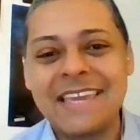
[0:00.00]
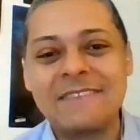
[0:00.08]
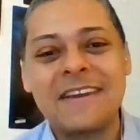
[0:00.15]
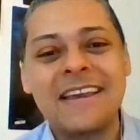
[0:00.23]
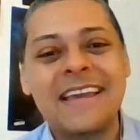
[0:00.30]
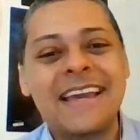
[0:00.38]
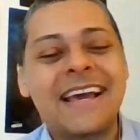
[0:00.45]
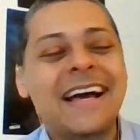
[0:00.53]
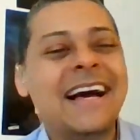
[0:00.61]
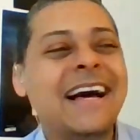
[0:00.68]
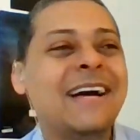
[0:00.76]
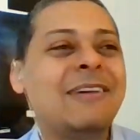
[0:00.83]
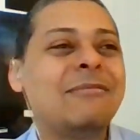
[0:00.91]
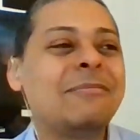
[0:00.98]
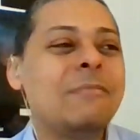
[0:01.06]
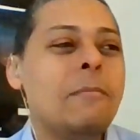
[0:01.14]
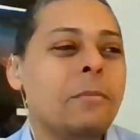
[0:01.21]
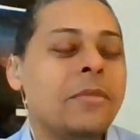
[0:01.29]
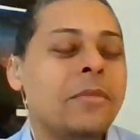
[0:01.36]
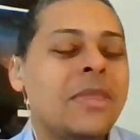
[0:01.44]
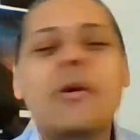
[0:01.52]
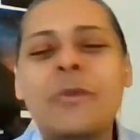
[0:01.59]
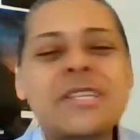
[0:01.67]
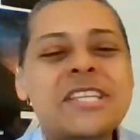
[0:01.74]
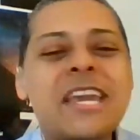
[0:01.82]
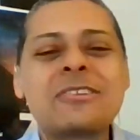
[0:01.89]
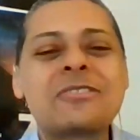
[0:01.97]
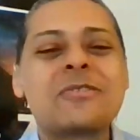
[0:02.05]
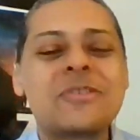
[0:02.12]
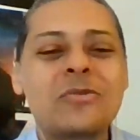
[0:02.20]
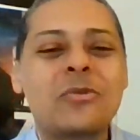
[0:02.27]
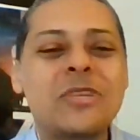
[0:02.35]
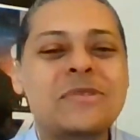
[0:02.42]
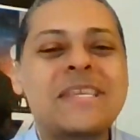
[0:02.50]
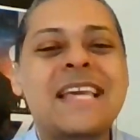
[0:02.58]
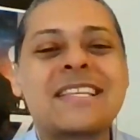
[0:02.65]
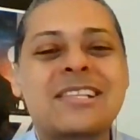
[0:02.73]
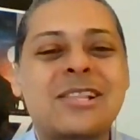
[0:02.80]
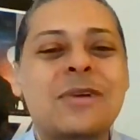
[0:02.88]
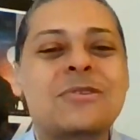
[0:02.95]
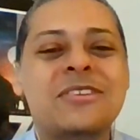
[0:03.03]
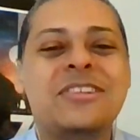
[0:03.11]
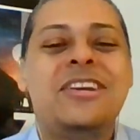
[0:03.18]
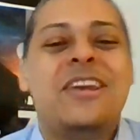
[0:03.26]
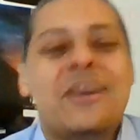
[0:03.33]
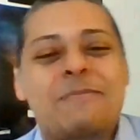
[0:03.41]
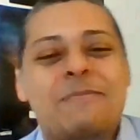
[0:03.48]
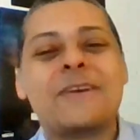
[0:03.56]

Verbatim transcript: eve um, you know which character would you say is closer to your